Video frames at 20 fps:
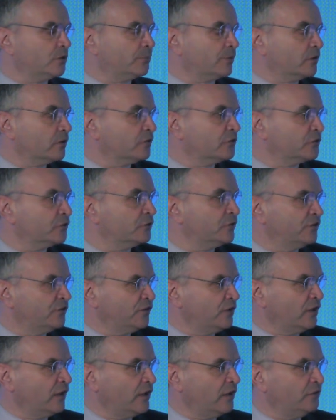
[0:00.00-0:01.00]
person, the
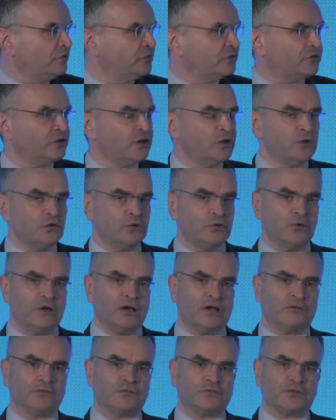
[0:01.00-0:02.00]
DAs who
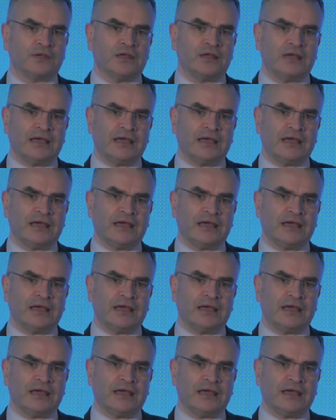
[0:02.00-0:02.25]
have